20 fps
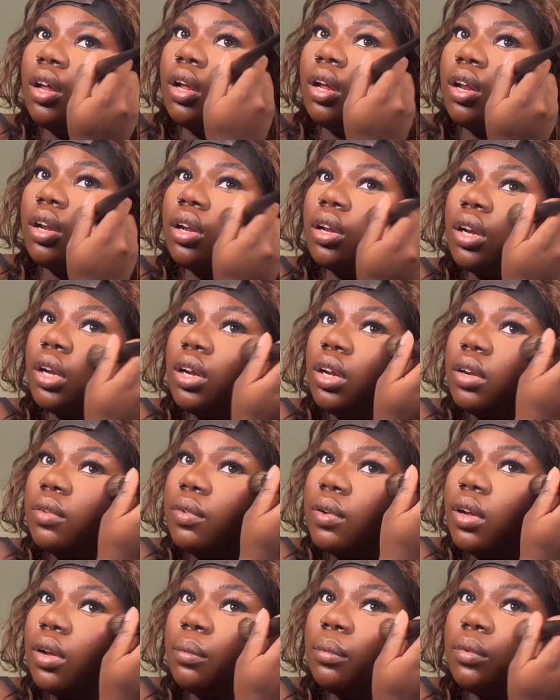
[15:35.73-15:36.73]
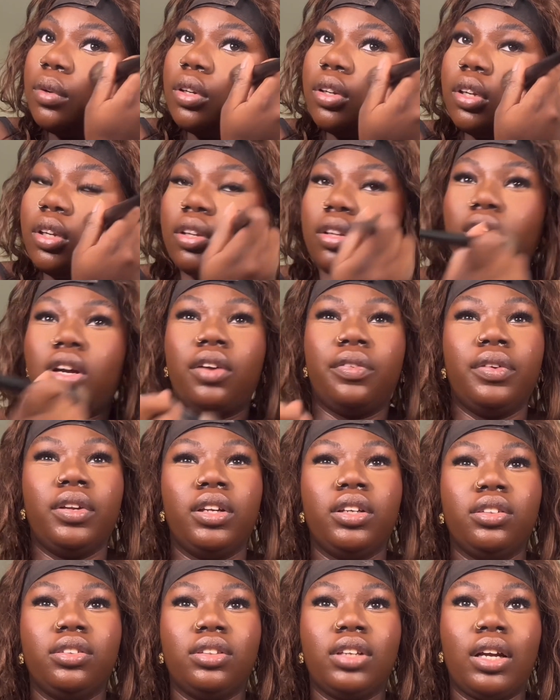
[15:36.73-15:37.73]
Like if I'm really, I feel like
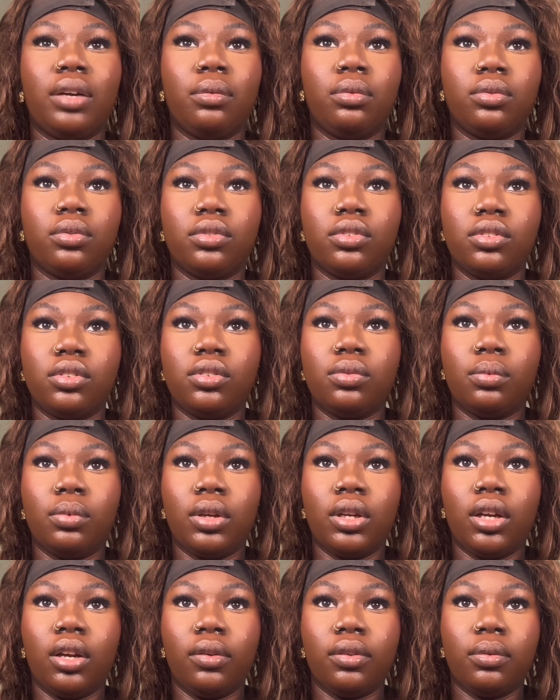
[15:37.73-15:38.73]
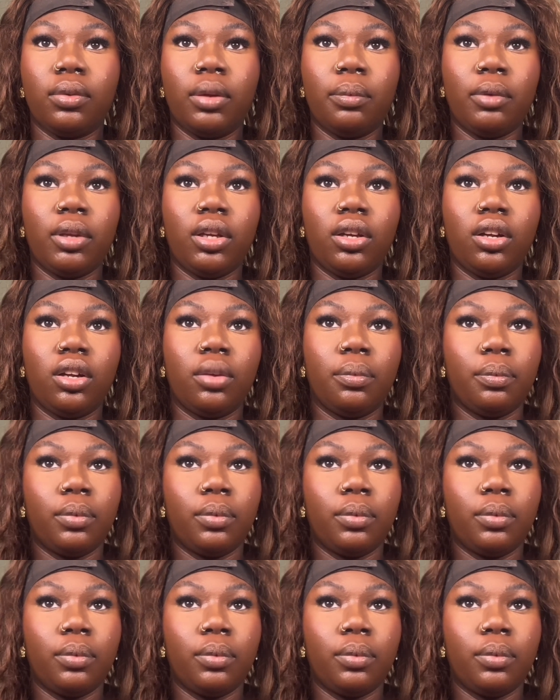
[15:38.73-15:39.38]
that's what helps my makeup